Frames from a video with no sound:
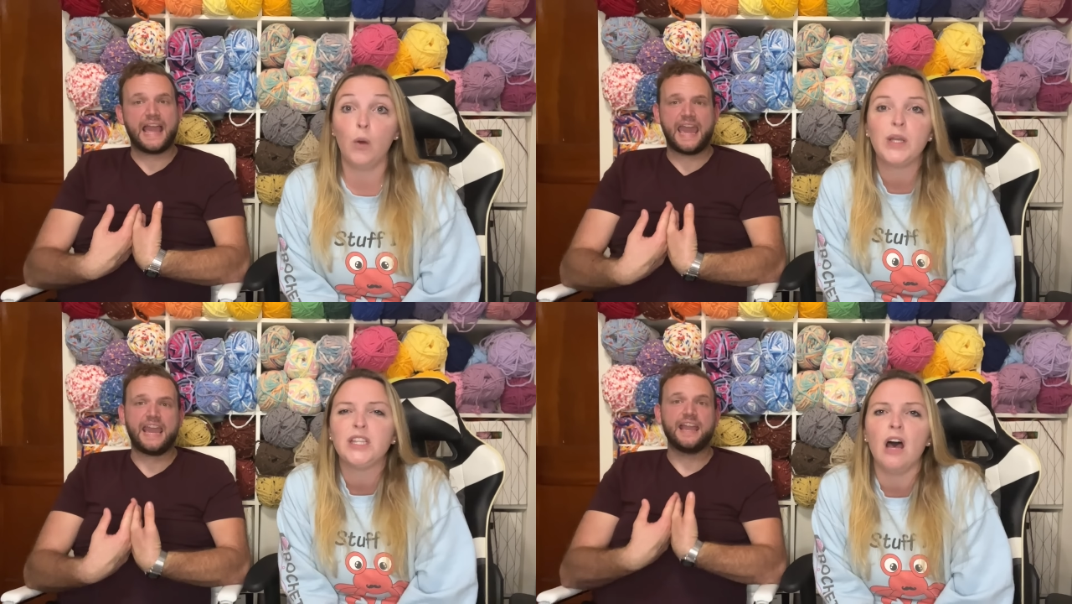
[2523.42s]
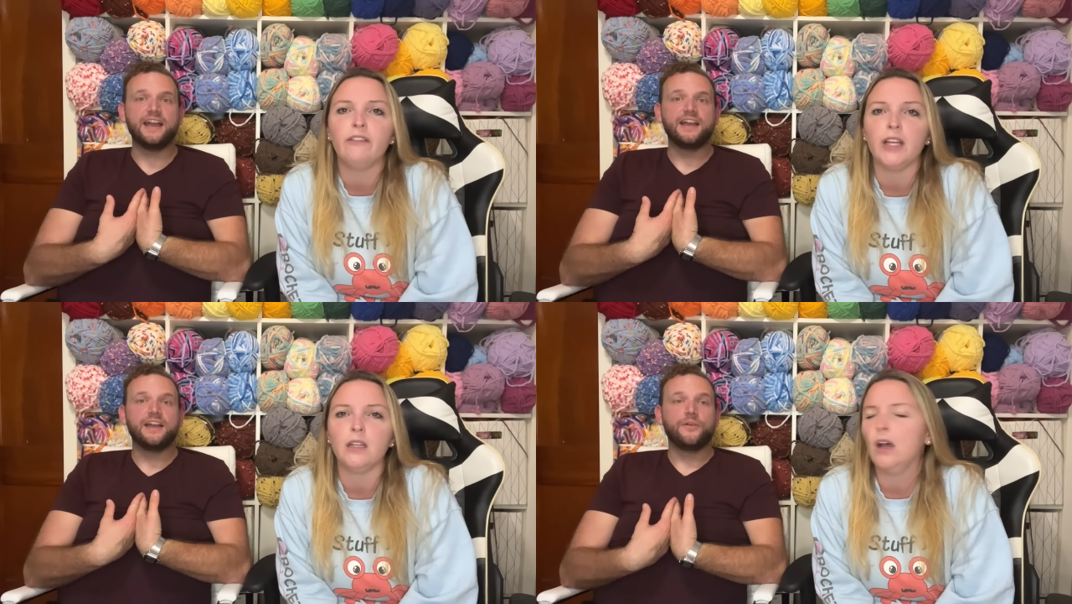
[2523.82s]
Speaker 1: oh, we love
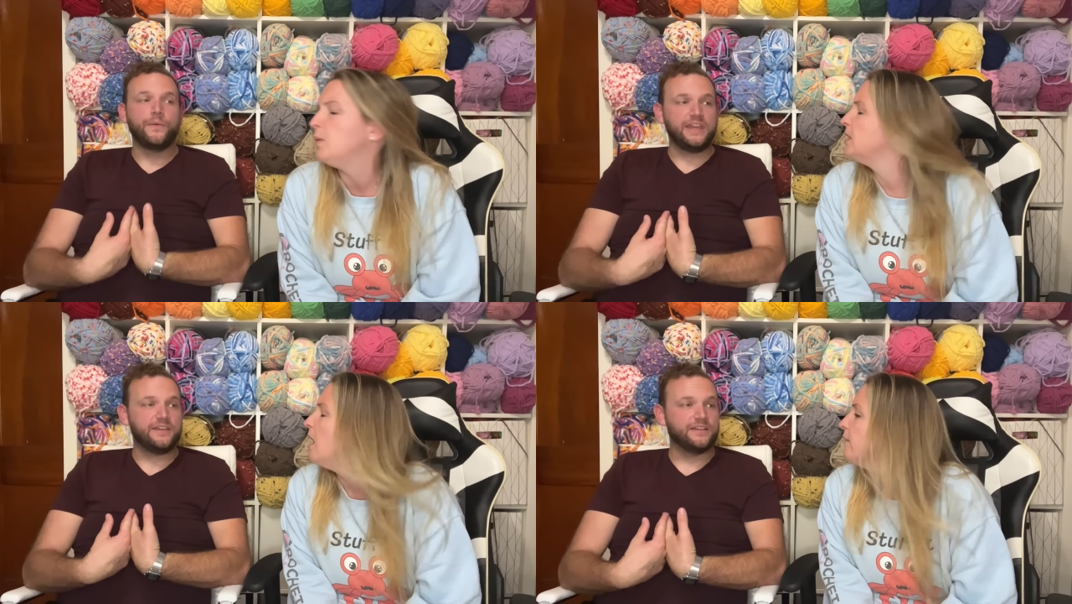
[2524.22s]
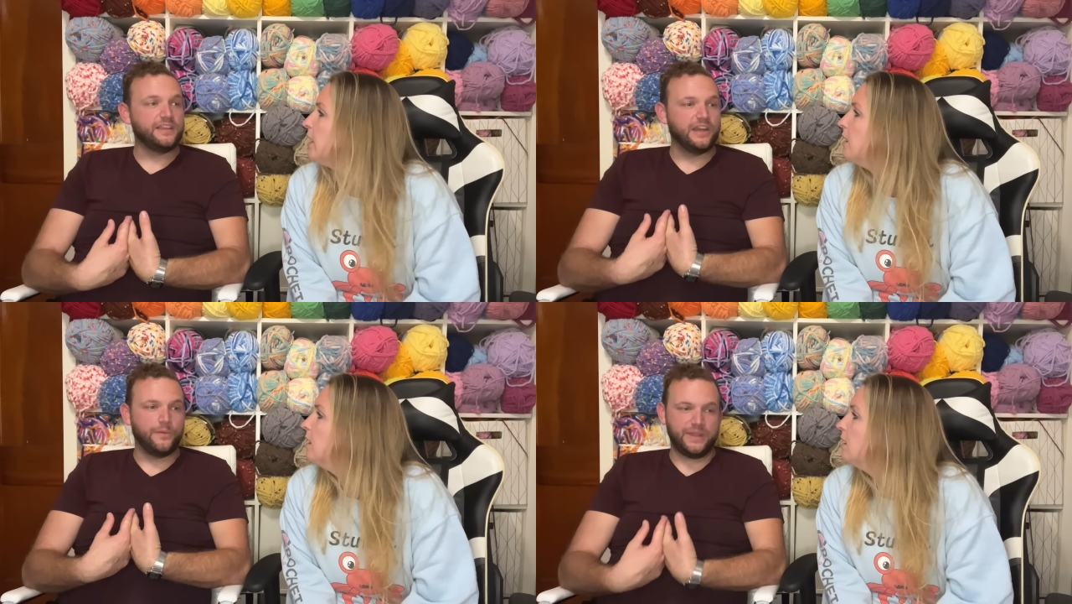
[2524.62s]
it. Oh, we, we love it.
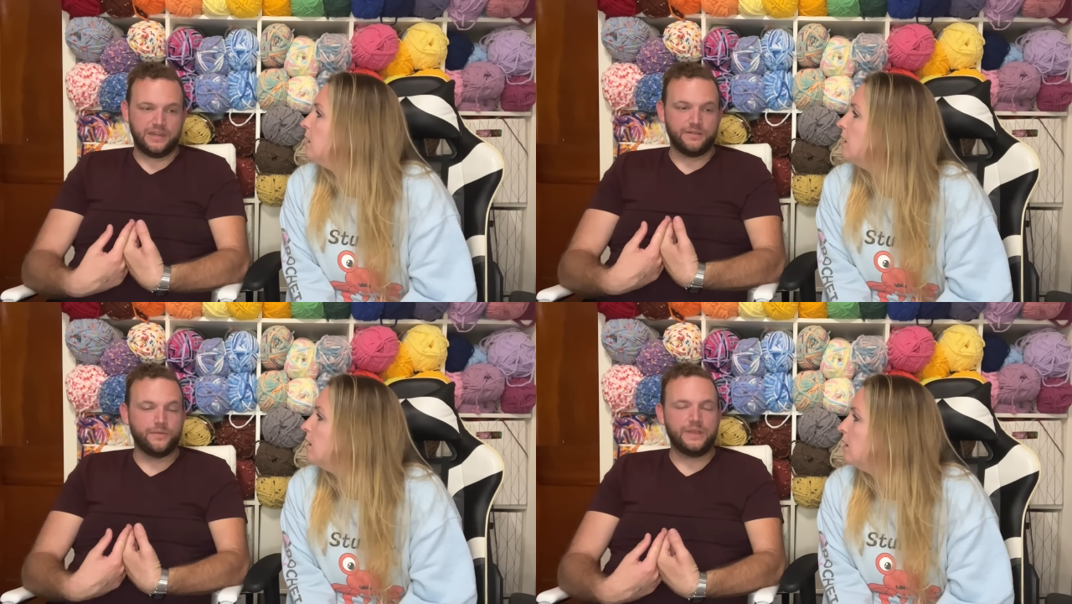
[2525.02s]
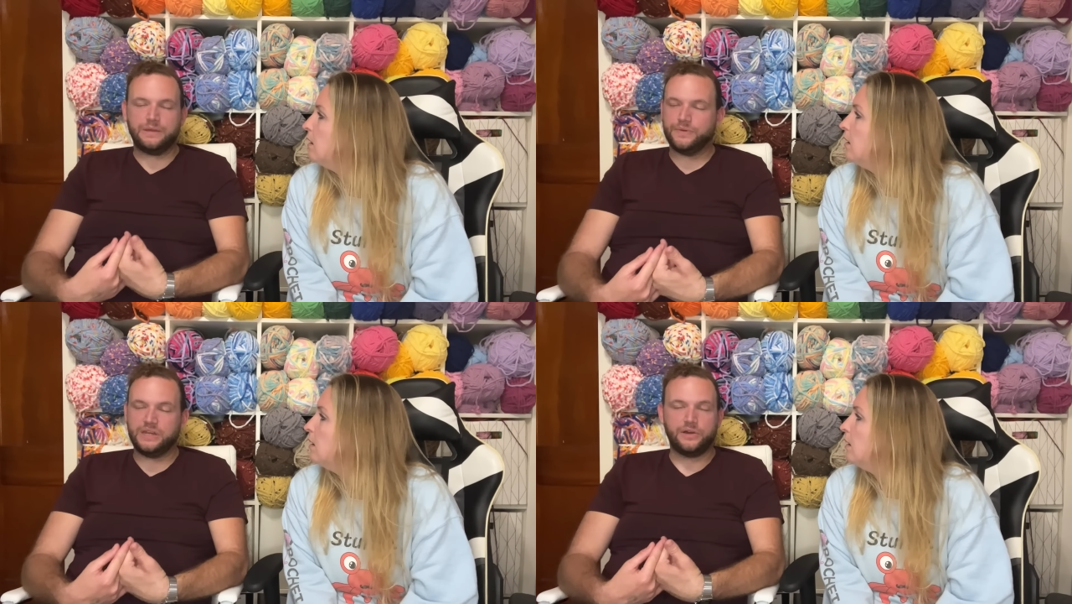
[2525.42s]
You know, we
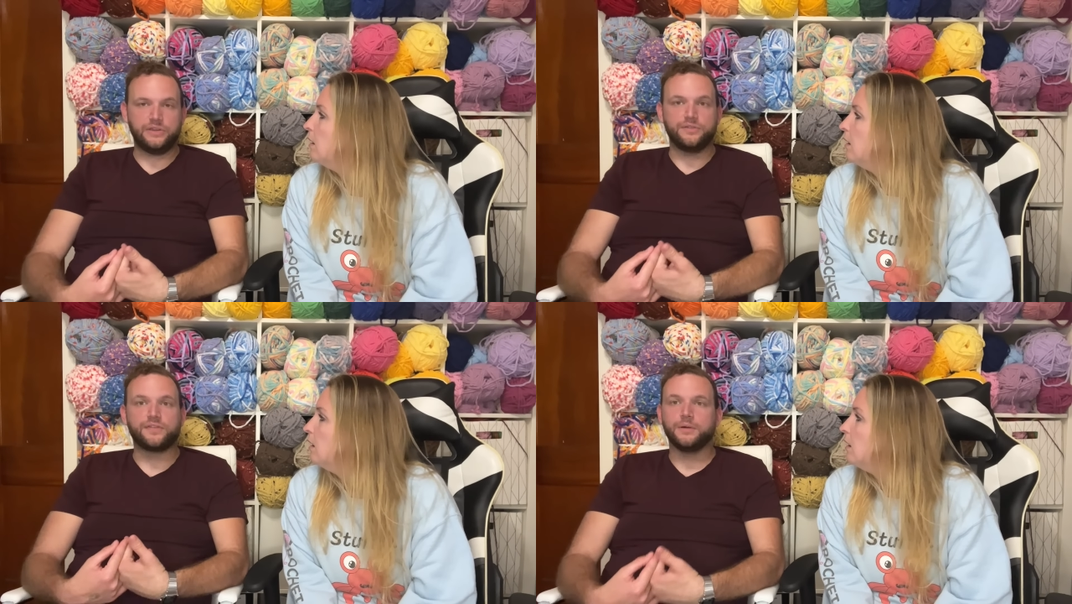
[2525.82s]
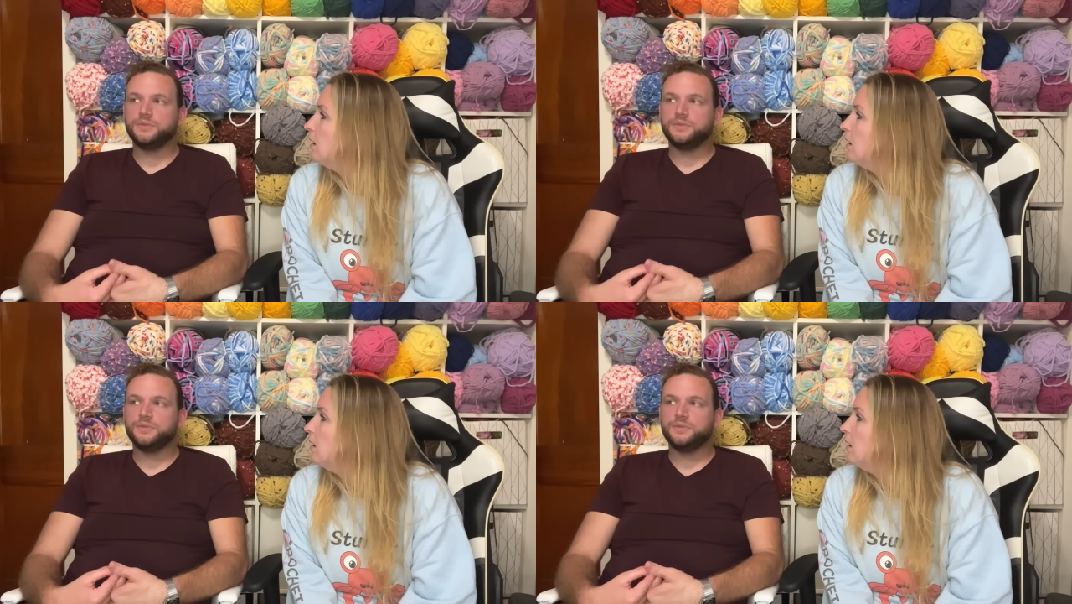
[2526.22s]
we we know you from